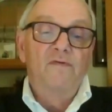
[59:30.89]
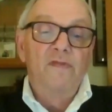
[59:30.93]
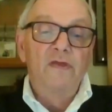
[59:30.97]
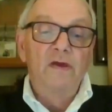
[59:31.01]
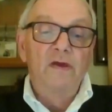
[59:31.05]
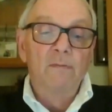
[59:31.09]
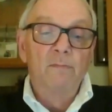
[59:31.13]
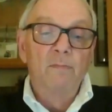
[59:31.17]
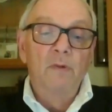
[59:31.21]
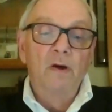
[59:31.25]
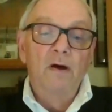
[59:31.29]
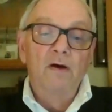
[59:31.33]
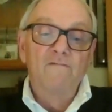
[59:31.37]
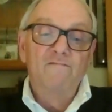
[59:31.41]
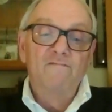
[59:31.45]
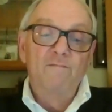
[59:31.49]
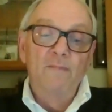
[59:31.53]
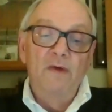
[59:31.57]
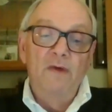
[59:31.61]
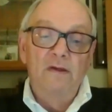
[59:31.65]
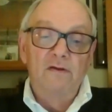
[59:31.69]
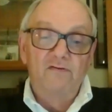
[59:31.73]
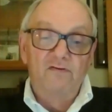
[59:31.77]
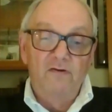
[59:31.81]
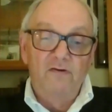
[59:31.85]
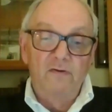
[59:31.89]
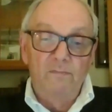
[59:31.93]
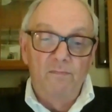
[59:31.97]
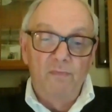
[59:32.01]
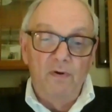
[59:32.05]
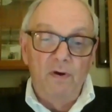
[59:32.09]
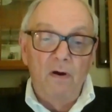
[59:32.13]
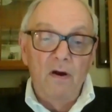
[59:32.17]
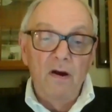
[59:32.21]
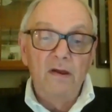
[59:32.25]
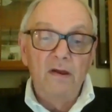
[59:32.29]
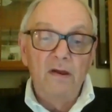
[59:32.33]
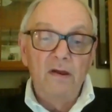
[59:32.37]
for the above mentioned
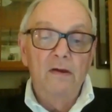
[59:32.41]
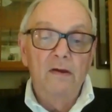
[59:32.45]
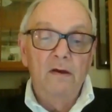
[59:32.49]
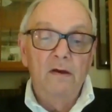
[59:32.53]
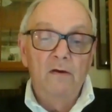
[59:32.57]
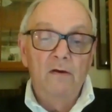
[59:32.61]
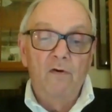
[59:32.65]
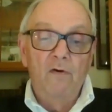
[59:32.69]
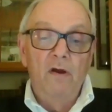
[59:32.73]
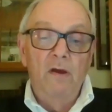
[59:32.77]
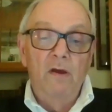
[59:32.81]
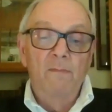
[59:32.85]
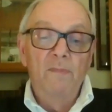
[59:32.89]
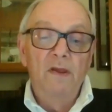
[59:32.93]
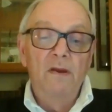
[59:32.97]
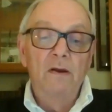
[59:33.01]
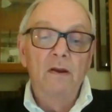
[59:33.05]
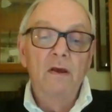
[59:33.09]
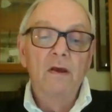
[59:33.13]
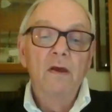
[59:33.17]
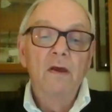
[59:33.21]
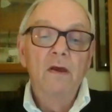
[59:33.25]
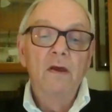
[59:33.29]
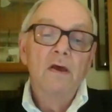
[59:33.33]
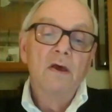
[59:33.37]
parking agreement